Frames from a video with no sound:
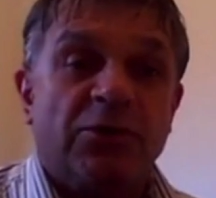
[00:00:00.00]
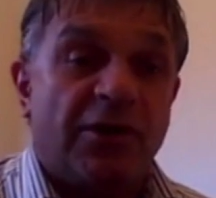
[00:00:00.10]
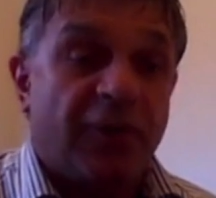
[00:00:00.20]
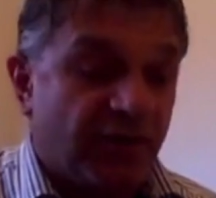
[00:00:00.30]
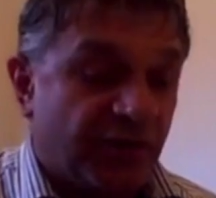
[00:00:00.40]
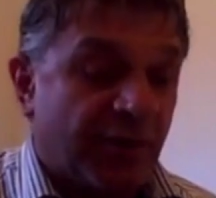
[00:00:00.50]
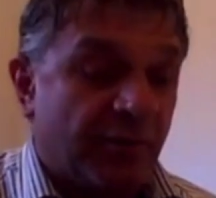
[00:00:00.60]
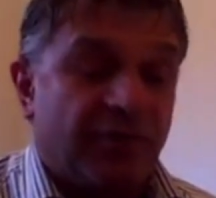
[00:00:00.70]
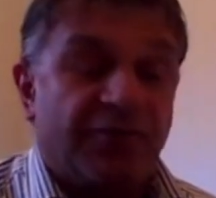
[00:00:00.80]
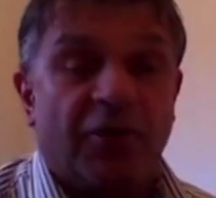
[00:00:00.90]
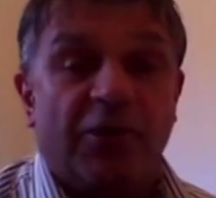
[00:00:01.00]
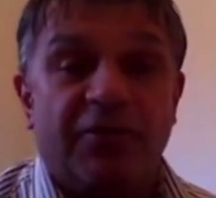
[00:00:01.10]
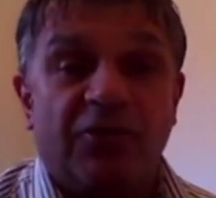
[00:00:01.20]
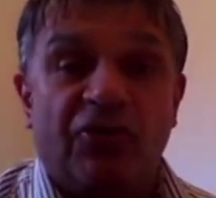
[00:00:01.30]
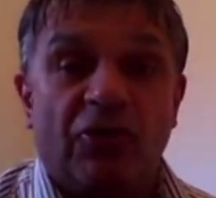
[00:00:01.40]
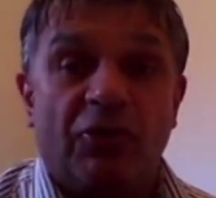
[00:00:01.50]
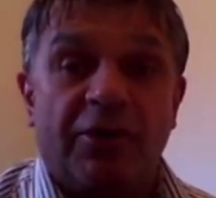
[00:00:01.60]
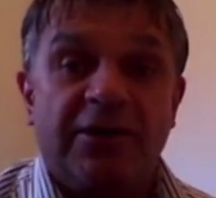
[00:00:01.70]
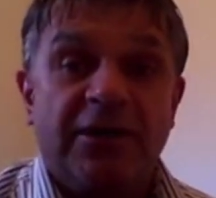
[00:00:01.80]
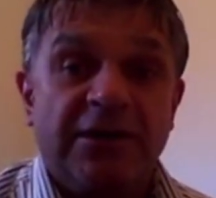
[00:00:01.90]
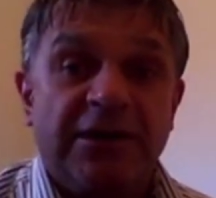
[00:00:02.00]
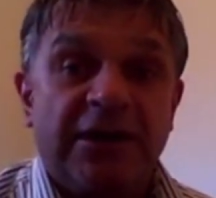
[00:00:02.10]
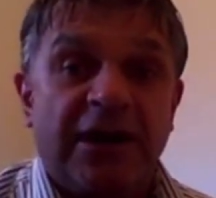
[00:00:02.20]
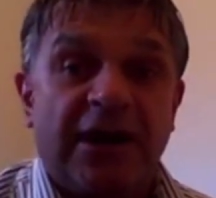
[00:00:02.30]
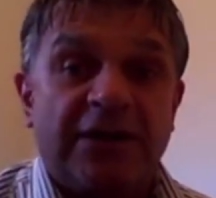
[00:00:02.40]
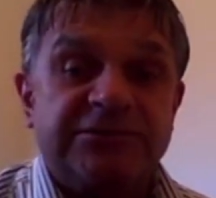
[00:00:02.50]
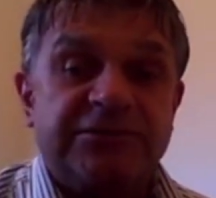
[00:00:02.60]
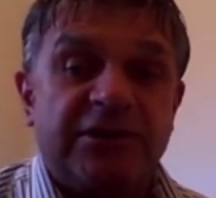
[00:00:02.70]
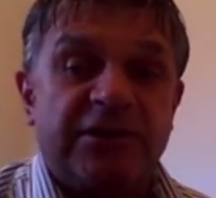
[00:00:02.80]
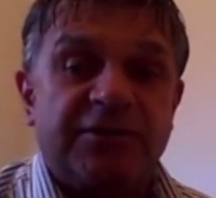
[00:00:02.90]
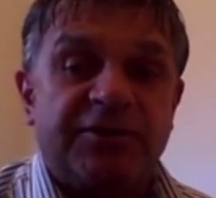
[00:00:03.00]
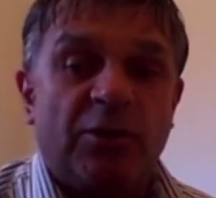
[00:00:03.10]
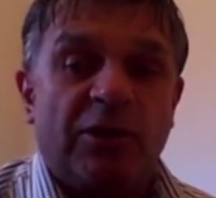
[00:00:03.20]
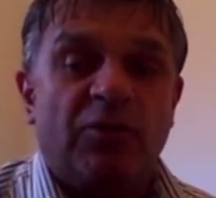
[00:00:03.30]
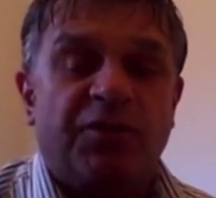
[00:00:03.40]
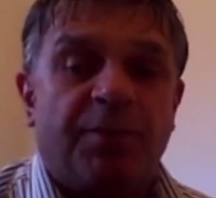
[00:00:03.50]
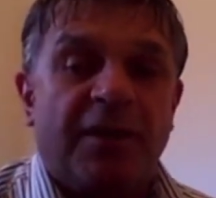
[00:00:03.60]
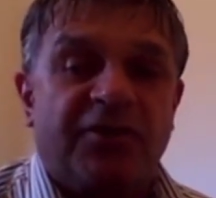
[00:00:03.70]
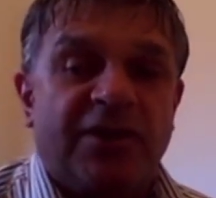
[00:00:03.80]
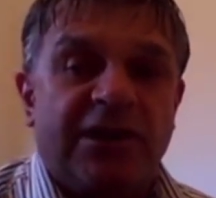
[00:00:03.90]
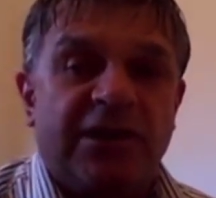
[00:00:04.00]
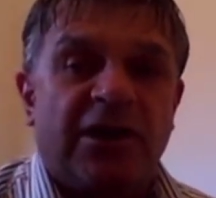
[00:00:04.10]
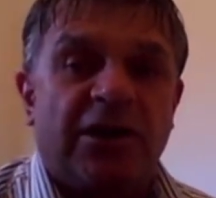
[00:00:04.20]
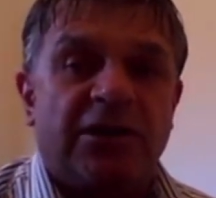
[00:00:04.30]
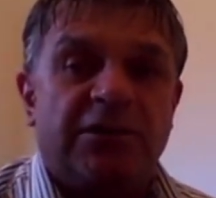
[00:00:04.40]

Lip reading: none of this is happening in front of a jury. And so it was basically,